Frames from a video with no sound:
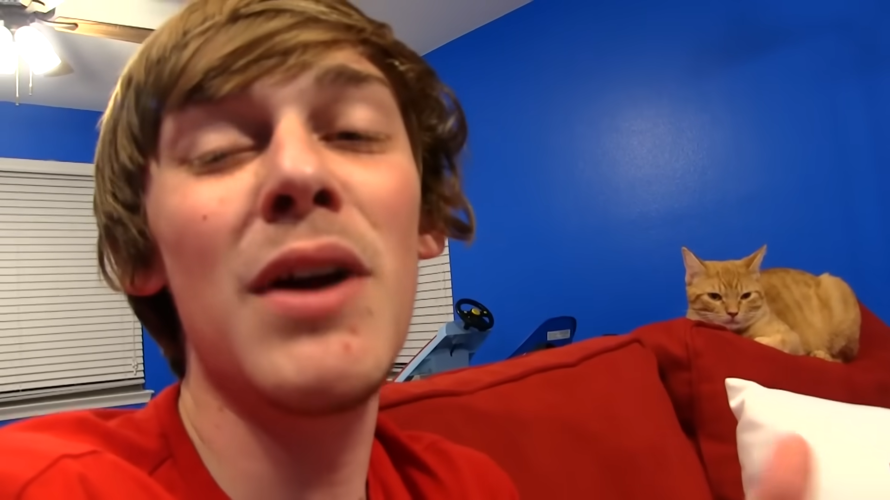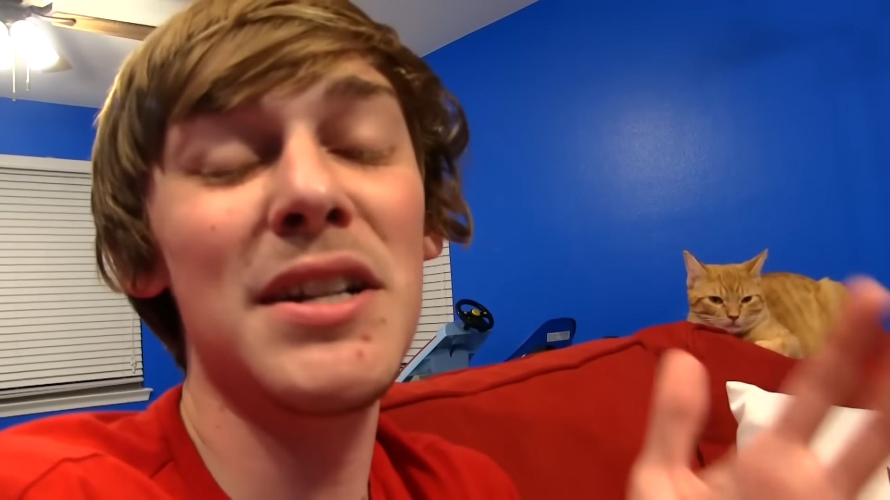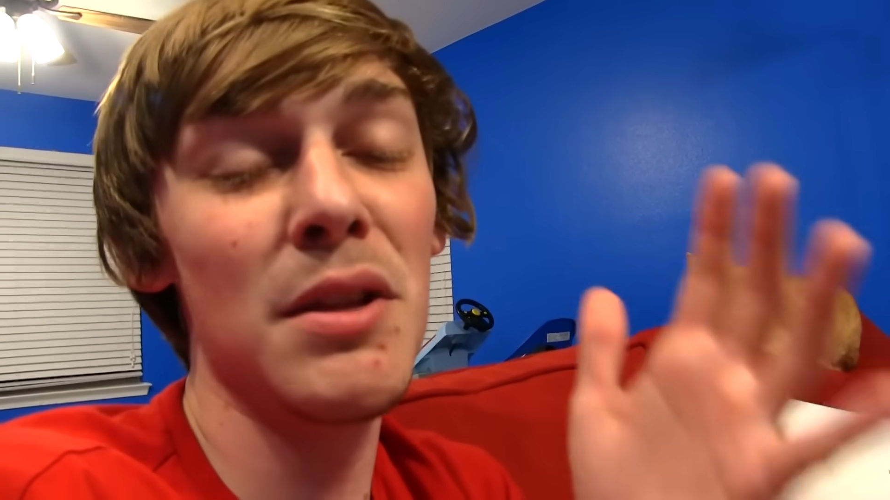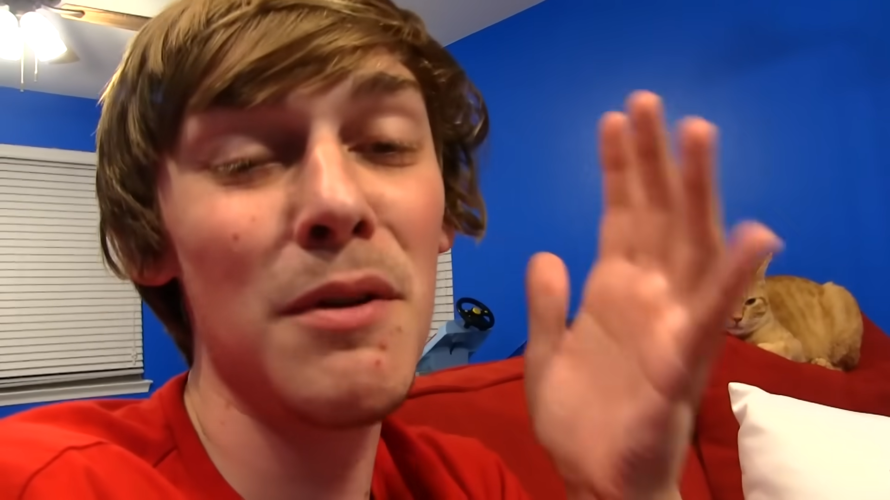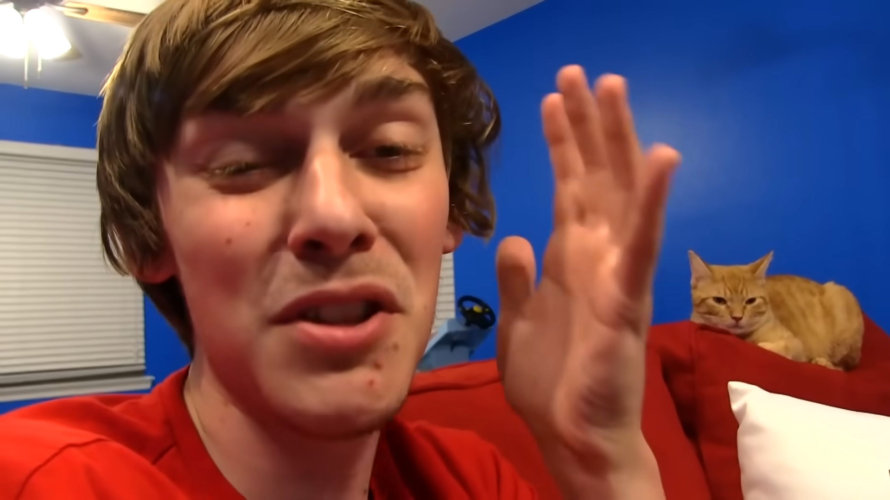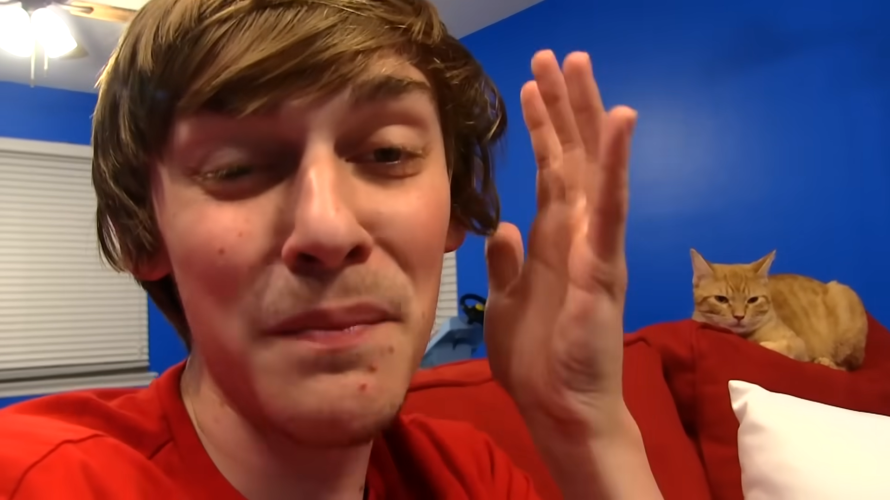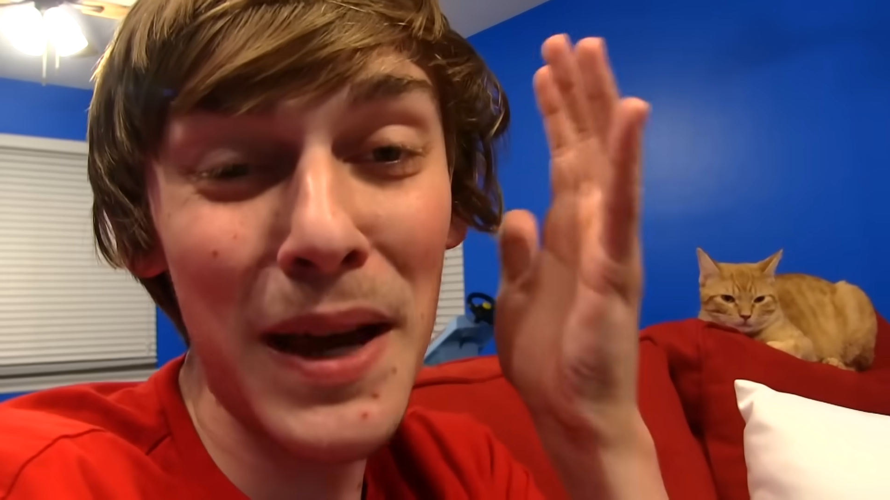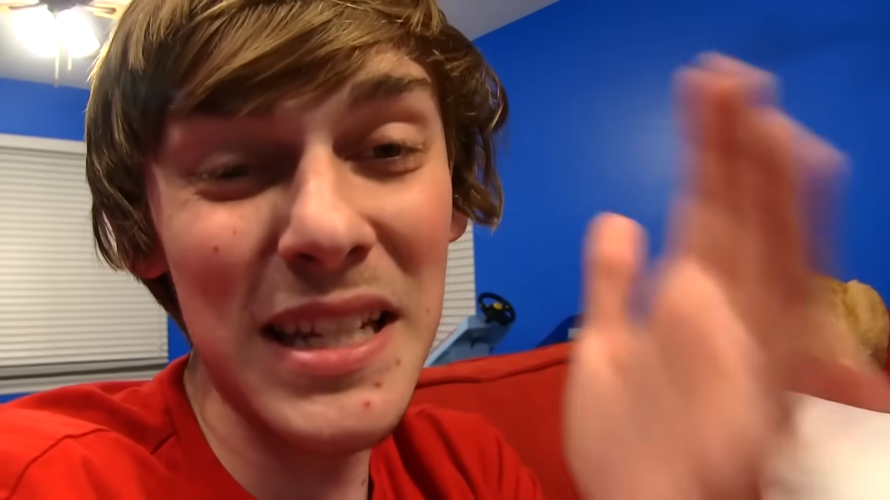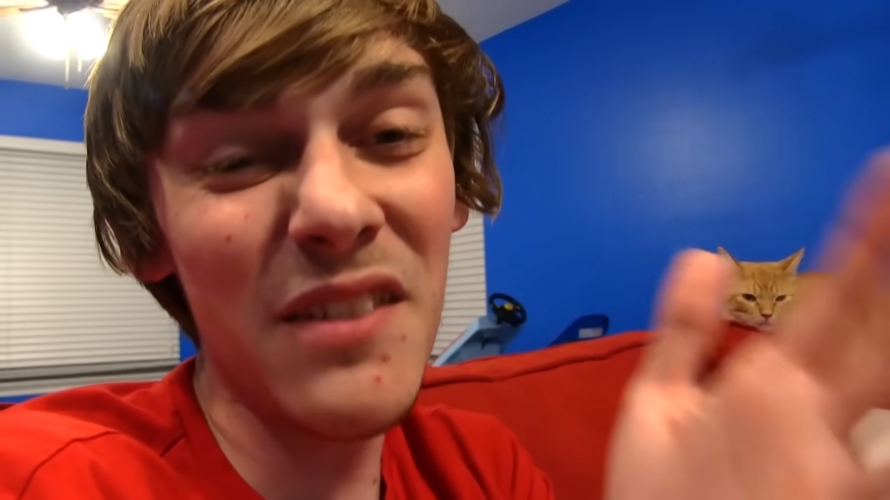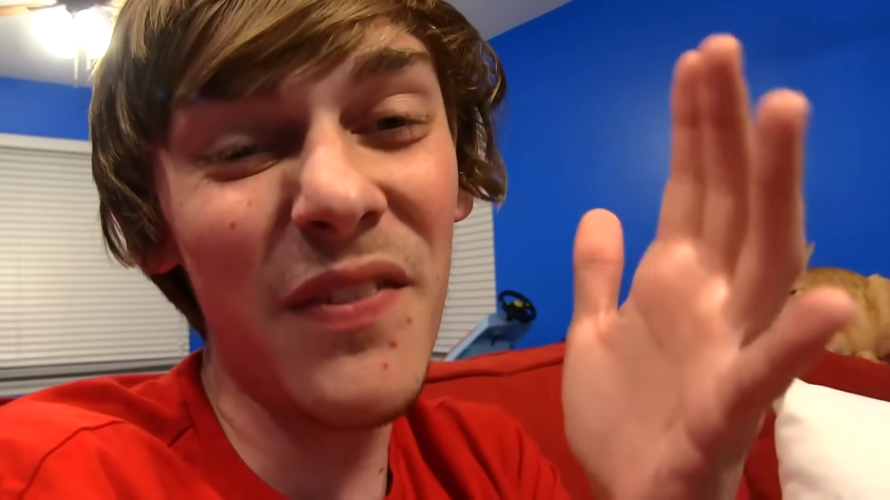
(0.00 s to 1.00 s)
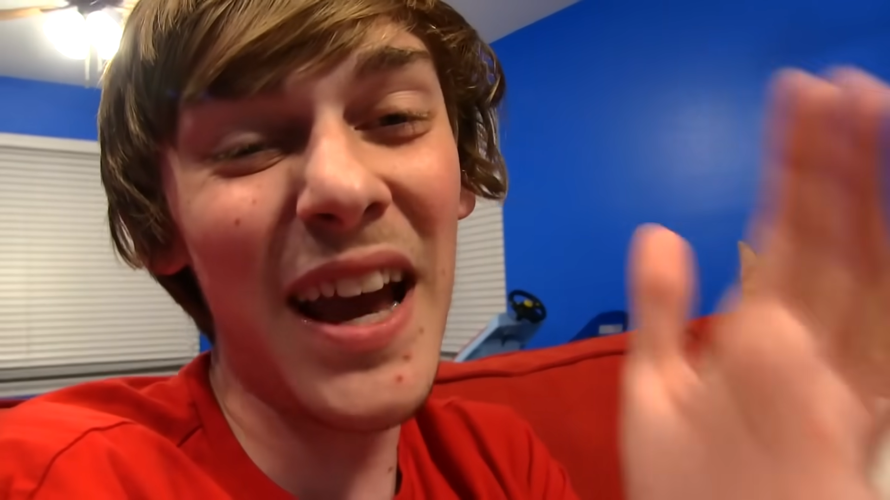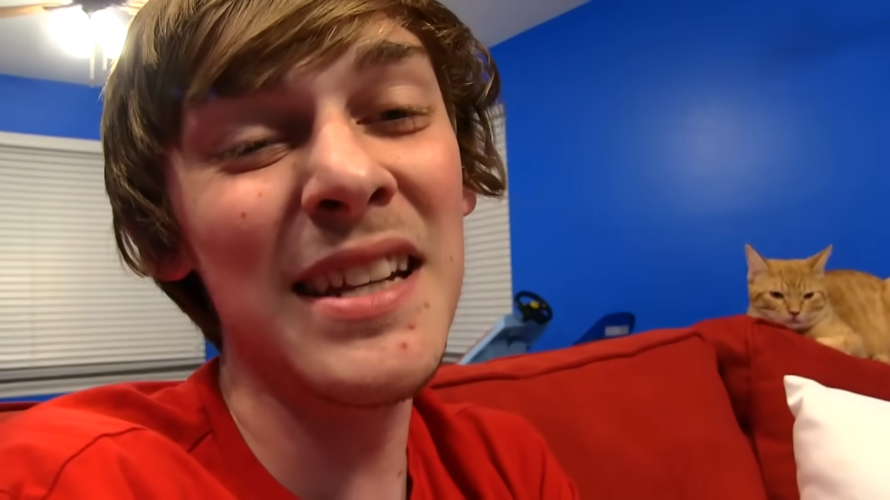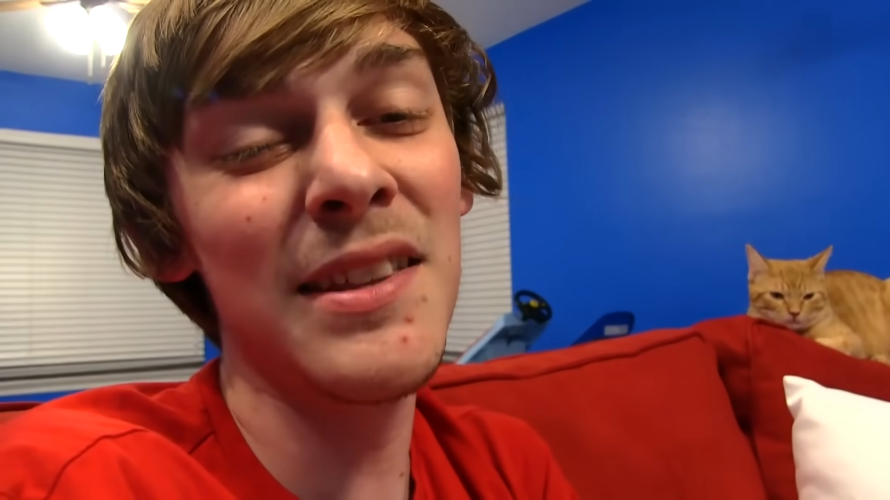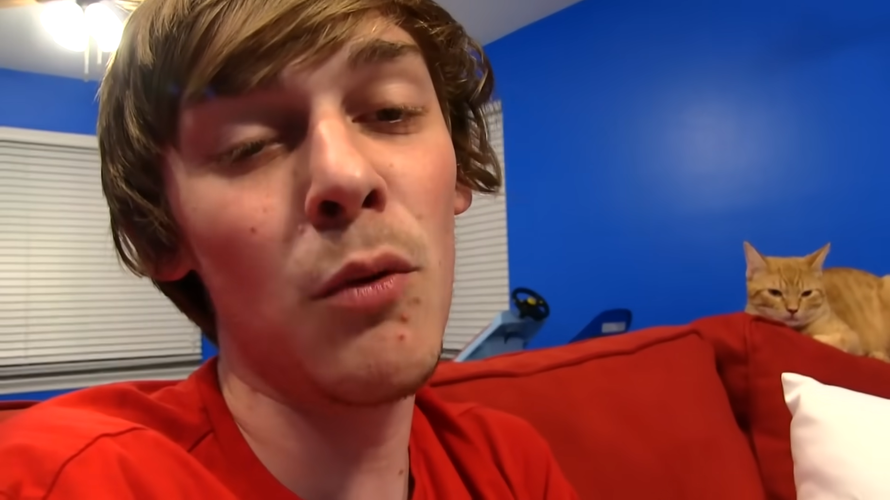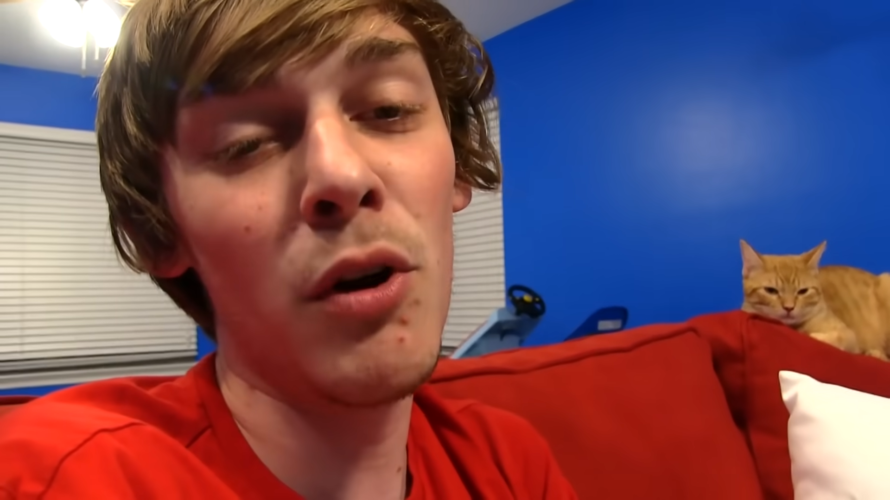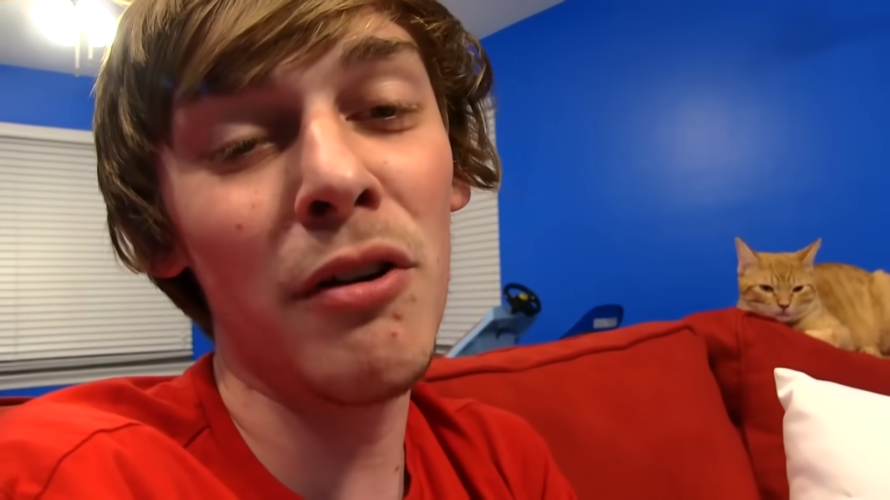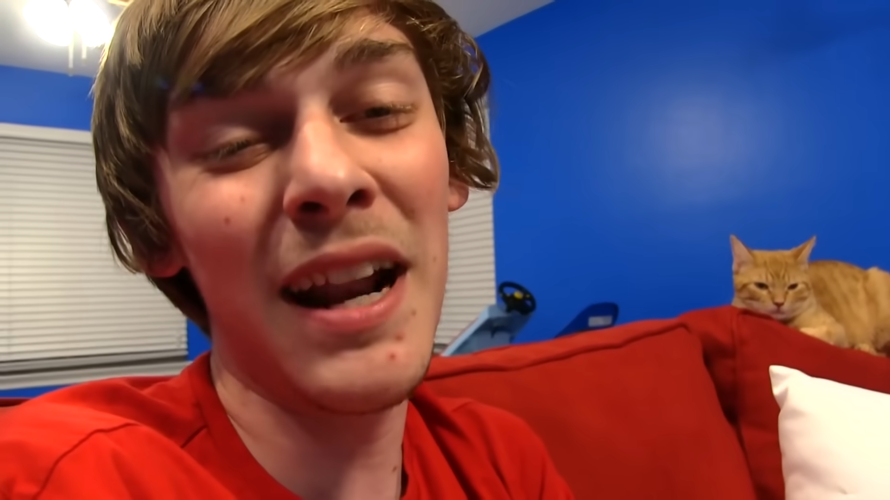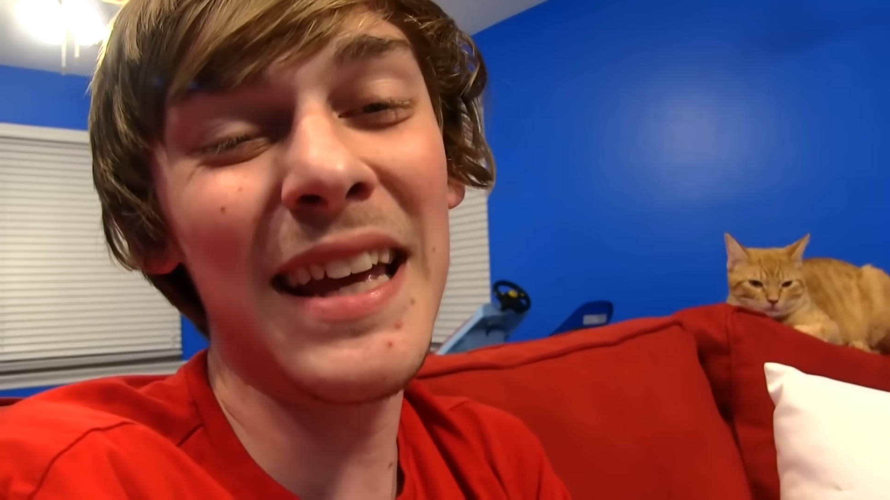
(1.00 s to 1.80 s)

You guys are the most amazing fans in the world,